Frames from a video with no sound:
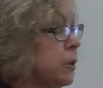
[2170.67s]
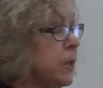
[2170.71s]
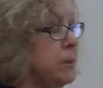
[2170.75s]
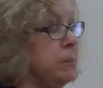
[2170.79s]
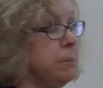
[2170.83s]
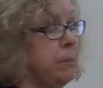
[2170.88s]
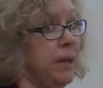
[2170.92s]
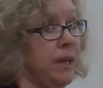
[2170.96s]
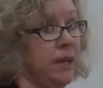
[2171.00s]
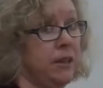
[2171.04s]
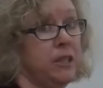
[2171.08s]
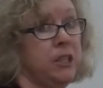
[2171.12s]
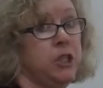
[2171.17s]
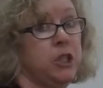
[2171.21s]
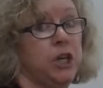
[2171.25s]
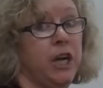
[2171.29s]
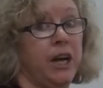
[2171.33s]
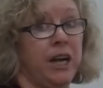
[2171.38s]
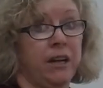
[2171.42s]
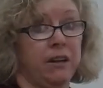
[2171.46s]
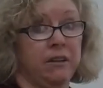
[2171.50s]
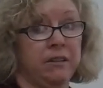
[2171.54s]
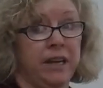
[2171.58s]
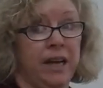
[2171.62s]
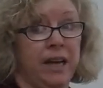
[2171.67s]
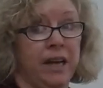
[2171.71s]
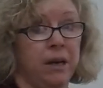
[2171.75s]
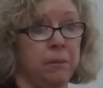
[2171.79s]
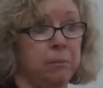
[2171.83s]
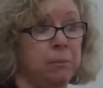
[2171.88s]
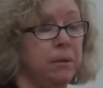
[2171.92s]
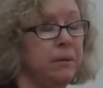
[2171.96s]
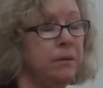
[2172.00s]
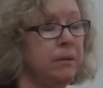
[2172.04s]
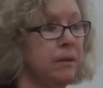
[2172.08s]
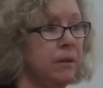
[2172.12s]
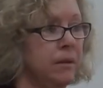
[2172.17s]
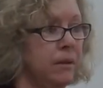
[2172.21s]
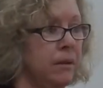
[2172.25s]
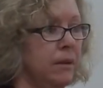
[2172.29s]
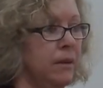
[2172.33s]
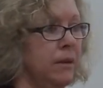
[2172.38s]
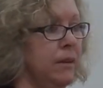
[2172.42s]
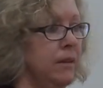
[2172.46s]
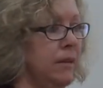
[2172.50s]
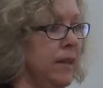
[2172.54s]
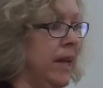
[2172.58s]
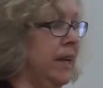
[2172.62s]
can pick the child up,
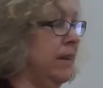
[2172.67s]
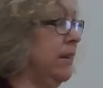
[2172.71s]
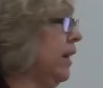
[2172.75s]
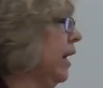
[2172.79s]
that